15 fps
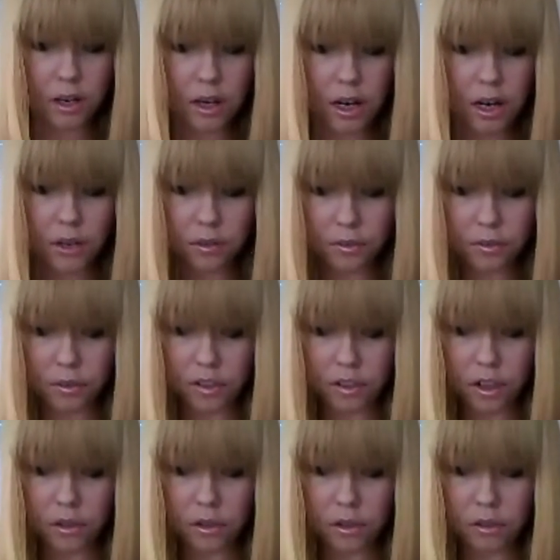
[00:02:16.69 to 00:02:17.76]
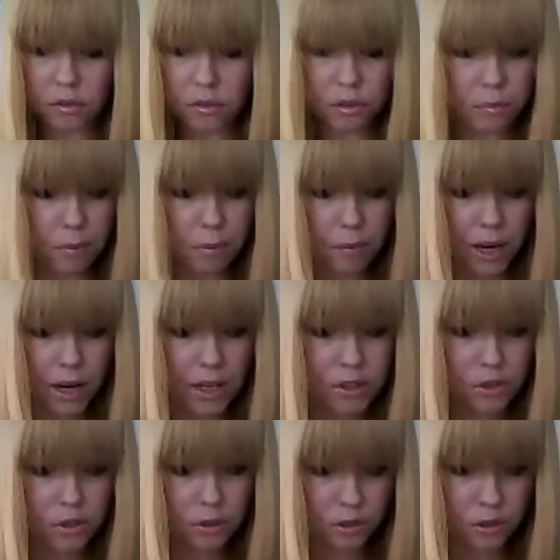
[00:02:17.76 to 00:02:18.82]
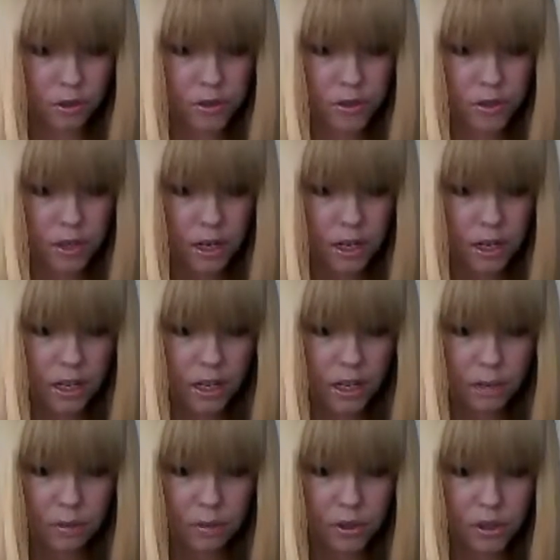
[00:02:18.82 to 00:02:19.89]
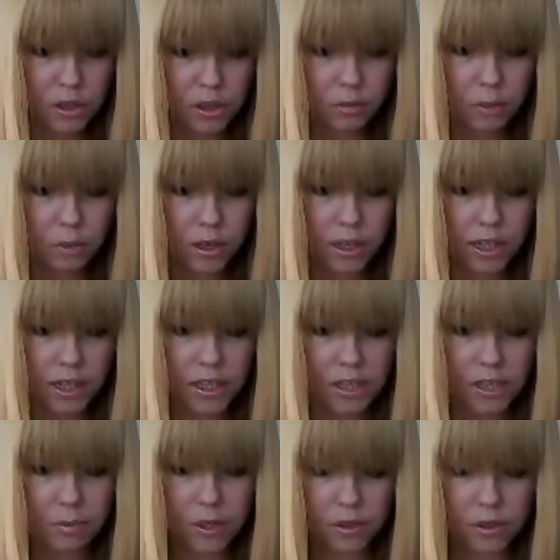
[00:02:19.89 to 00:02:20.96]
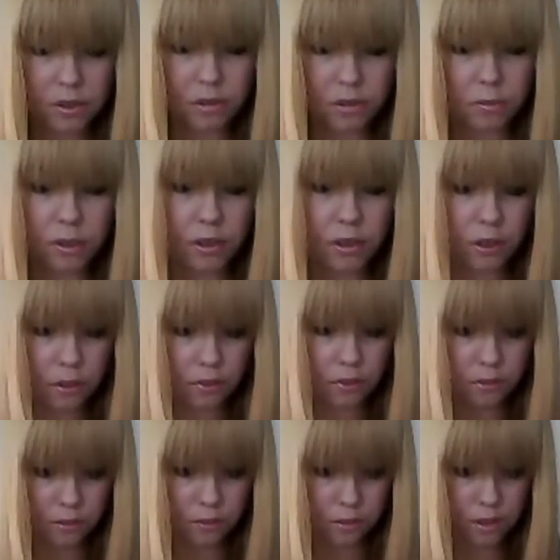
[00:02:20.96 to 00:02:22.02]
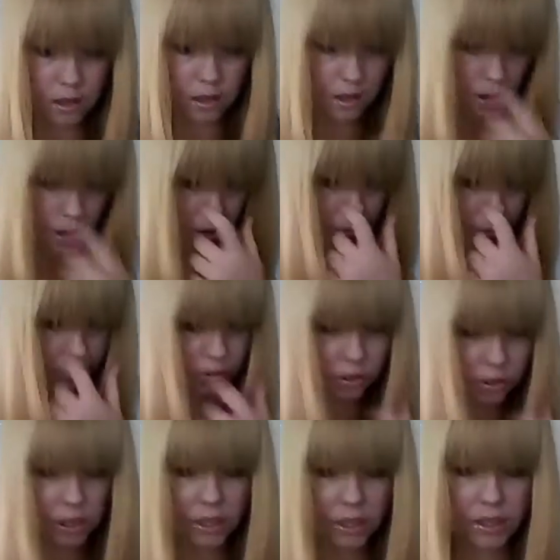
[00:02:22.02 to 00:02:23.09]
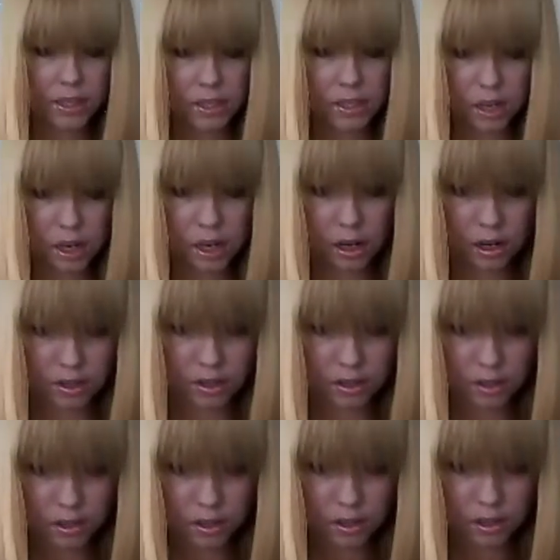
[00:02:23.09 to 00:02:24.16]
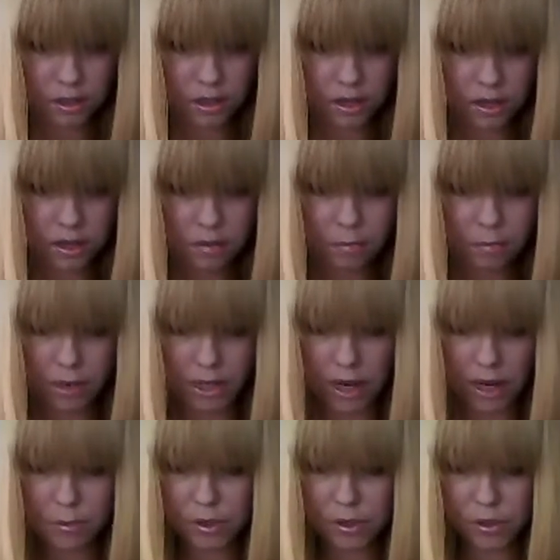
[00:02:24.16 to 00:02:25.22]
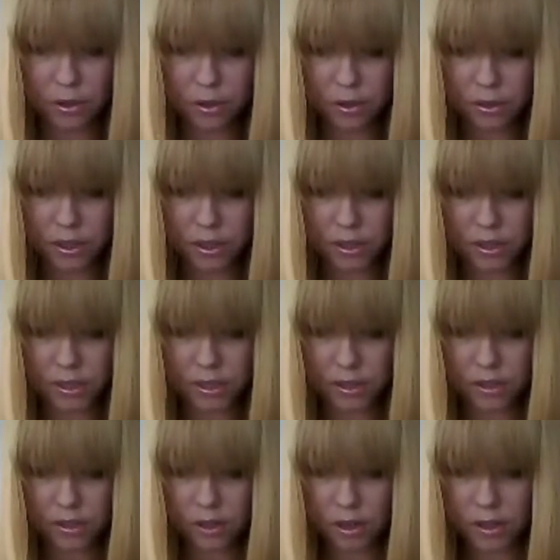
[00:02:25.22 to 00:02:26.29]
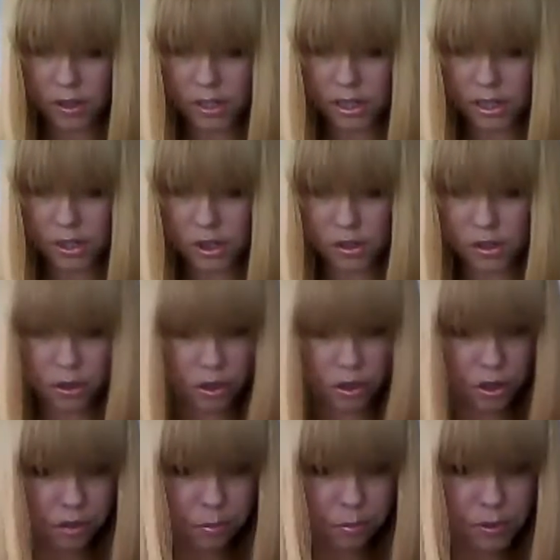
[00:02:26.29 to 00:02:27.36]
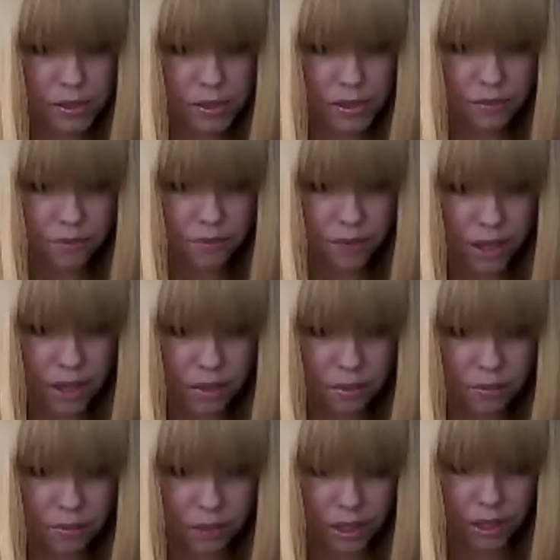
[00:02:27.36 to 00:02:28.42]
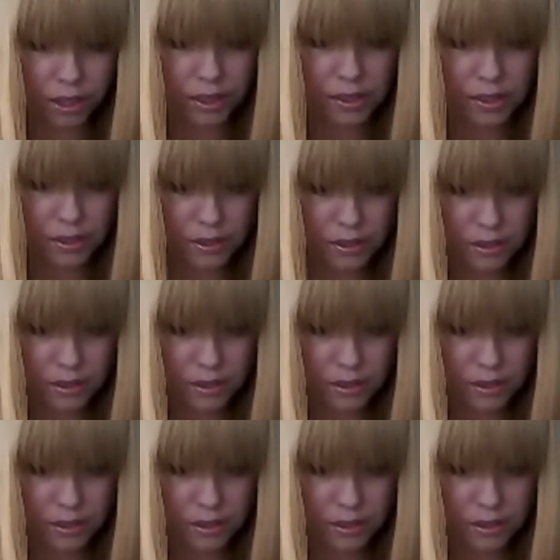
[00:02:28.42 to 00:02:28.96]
Another of the Oracle group reminds us he will do what needs to be done with love. When looking at this card, my neighbour saw it not as a sword but as a feather of light.